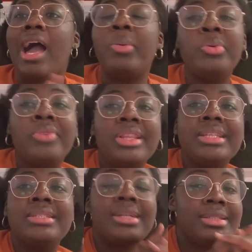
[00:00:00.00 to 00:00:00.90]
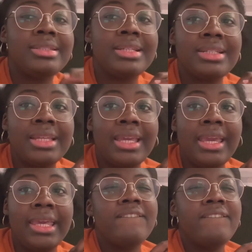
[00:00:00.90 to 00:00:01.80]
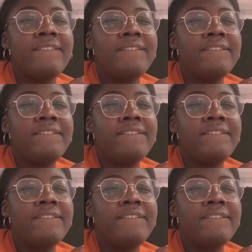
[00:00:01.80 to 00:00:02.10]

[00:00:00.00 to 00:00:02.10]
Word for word: I will rate this study session a